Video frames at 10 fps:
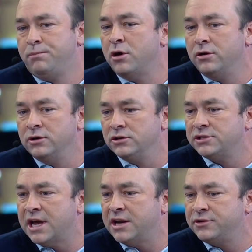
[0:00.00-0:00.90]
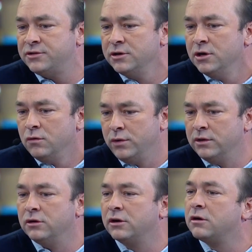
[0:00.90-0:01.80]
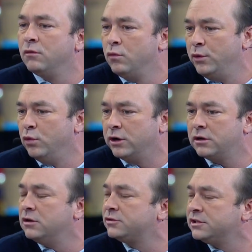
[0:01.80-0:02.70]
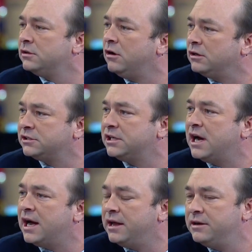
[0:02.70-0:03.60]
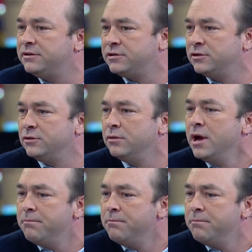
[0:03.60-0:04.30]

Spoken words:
partners that we work closely alongside to